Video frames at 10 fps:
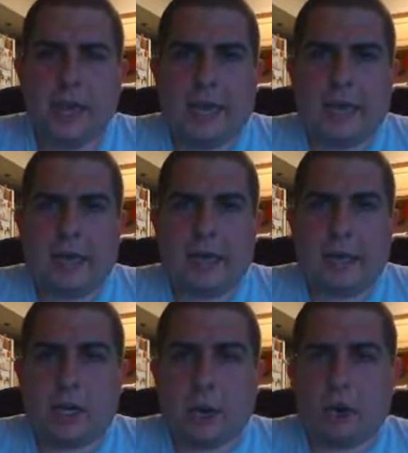And
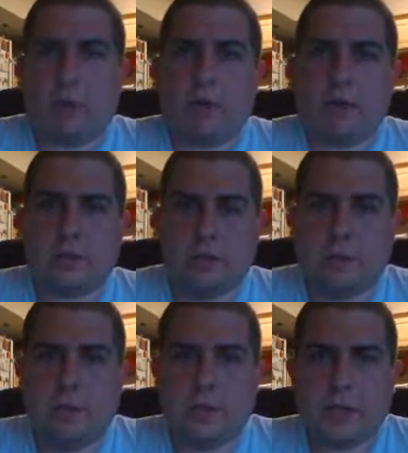uh, Kurt
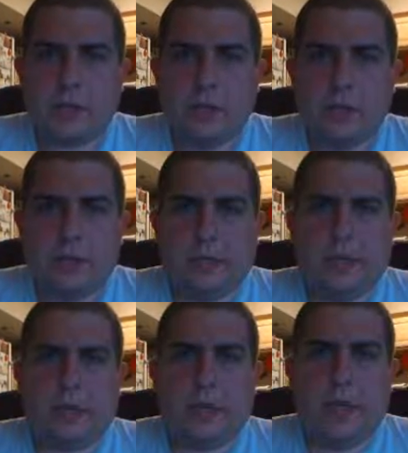Russell, who is